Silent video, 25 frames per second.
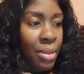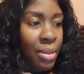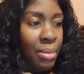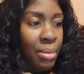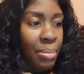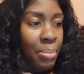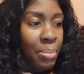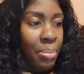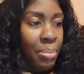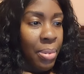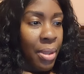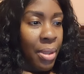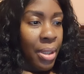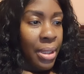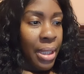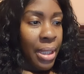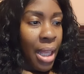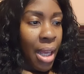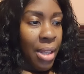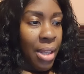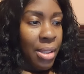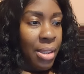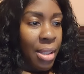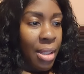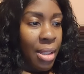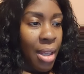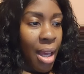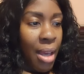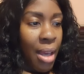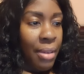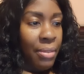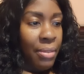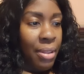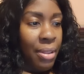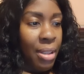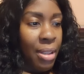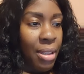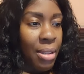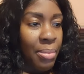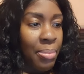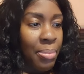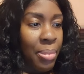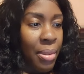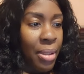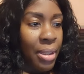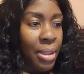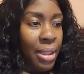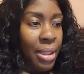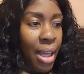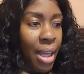Partage live, non?
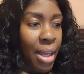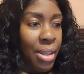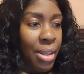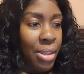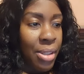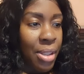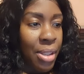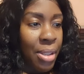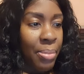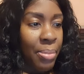Partage.